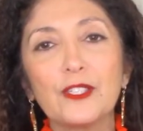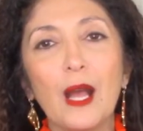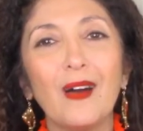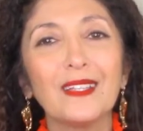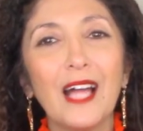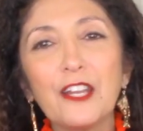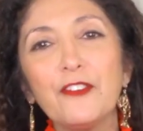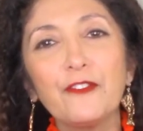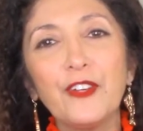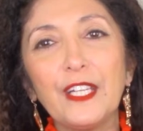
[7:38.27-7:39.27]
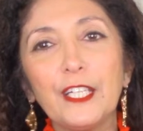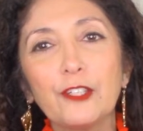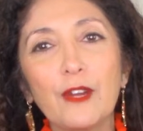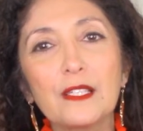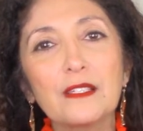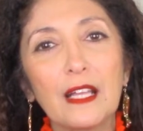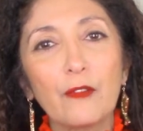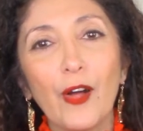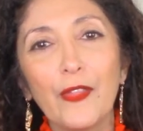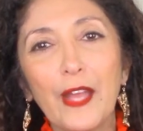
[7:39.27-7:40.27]
Now, a lot of infinity dresses that
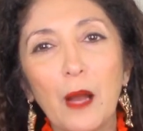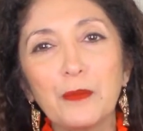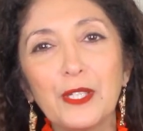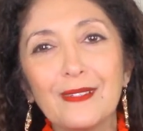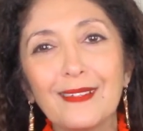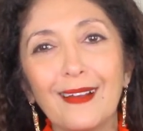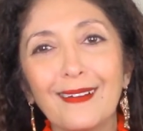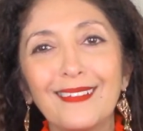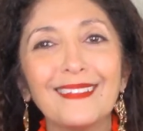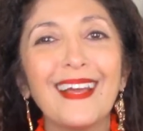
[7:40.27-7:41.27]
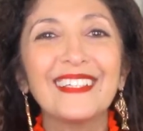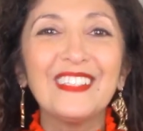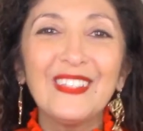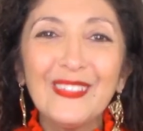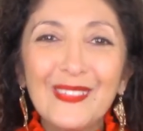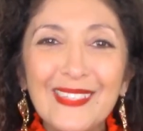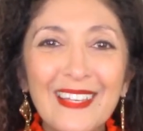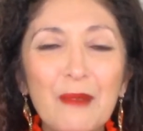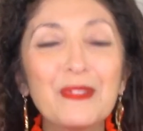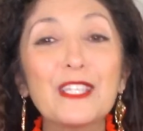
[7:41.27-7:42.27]
have all the options are not that cute,
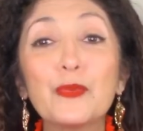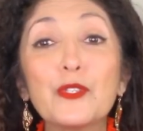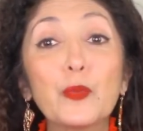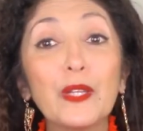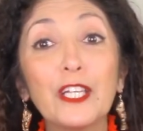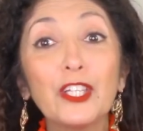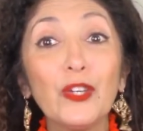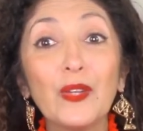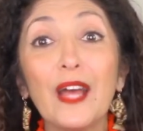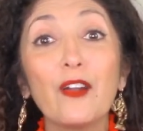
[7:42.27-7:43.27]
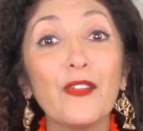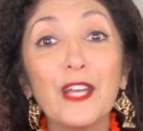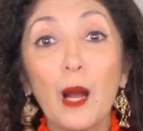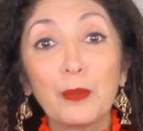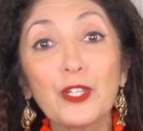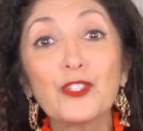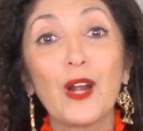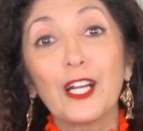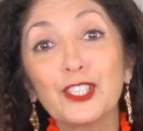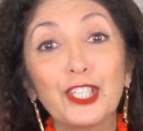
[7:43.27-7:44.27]
but this one's really cute, and all the options are
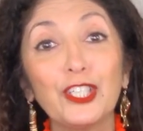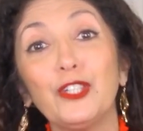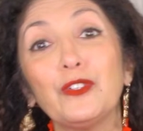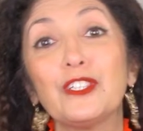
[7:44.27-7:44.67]
actually cute.